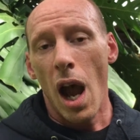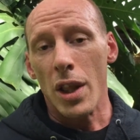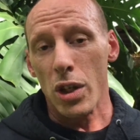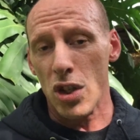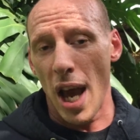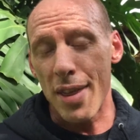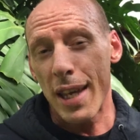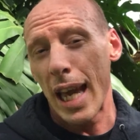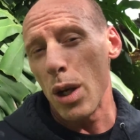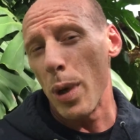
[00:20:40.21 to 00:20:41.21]
There's
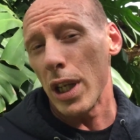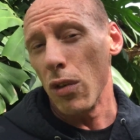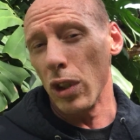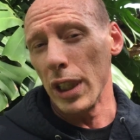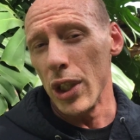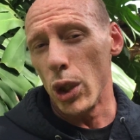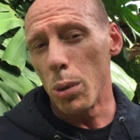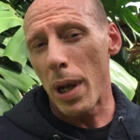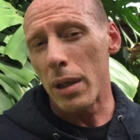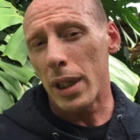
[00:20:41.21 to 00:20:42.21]
nothing anyone can really do
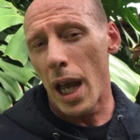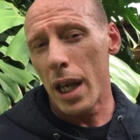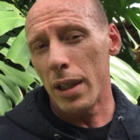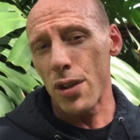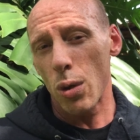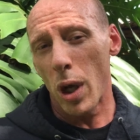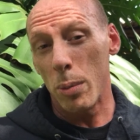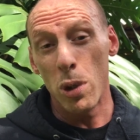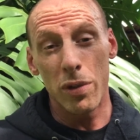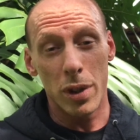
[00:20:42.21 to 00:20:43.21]
about that unless you want to
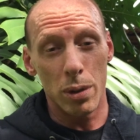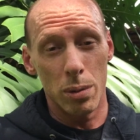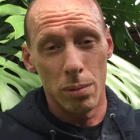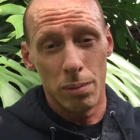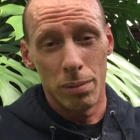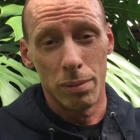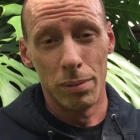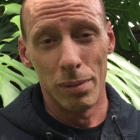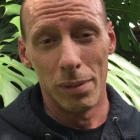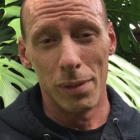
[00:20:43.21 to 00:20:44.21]
move to
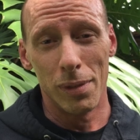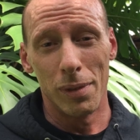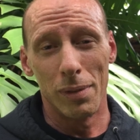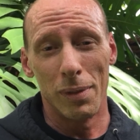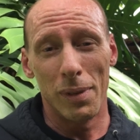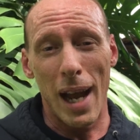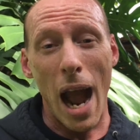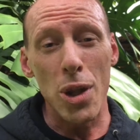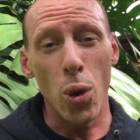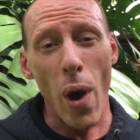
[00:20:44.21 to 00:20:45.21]

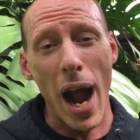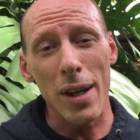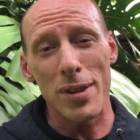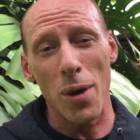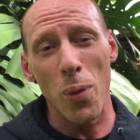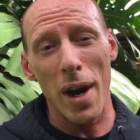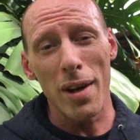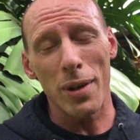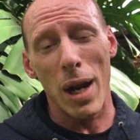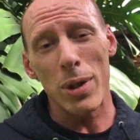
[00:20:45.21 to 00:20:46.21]
out in the wild
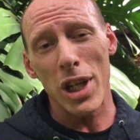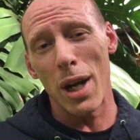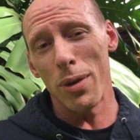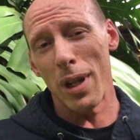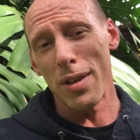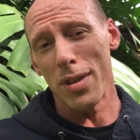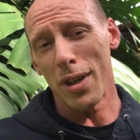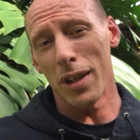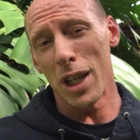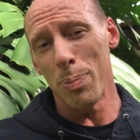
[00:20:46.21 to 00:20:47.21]
somewhere, okay, which I don't
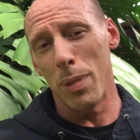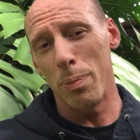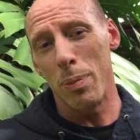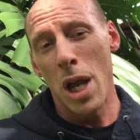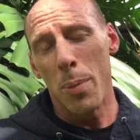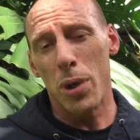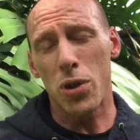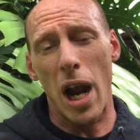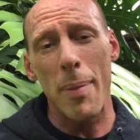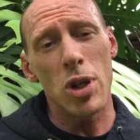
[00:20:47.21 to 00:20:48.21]
necessarily
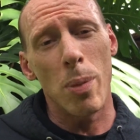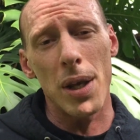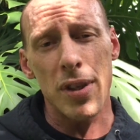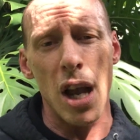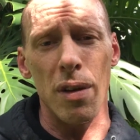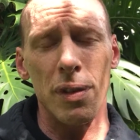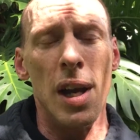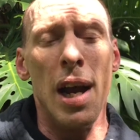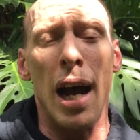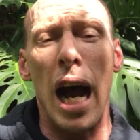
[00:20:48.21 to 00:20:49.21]
prescribe to
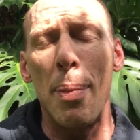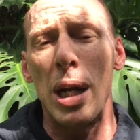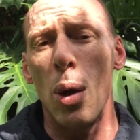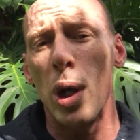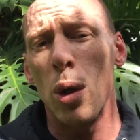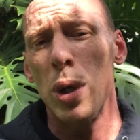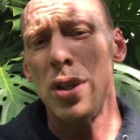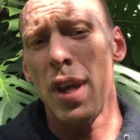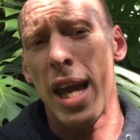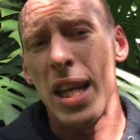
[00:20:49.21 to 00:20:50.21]
myself. But what I would
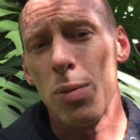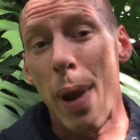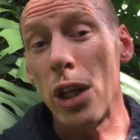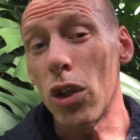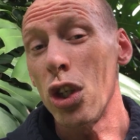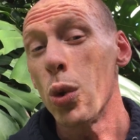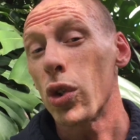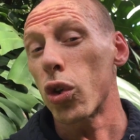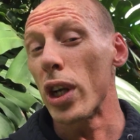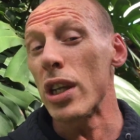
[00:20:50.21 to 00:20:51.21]
say is make sure you
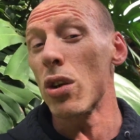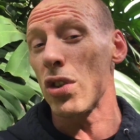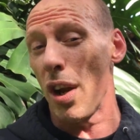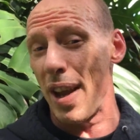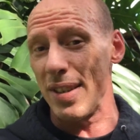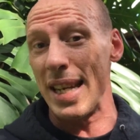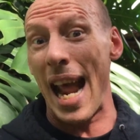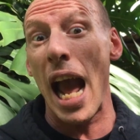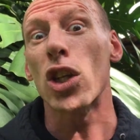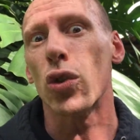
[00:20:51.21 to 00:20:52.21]
treat yourself as a
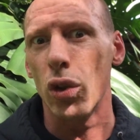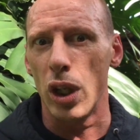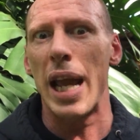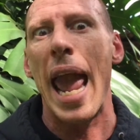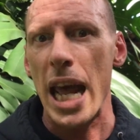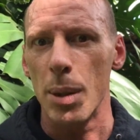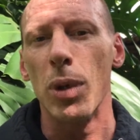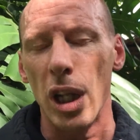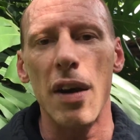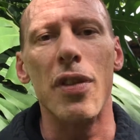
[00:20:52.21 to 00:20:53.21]
natural
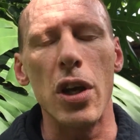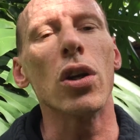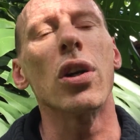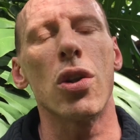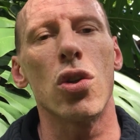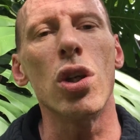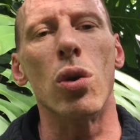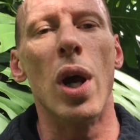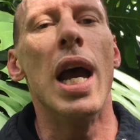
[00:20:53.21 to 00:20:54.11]
animal of the earth too.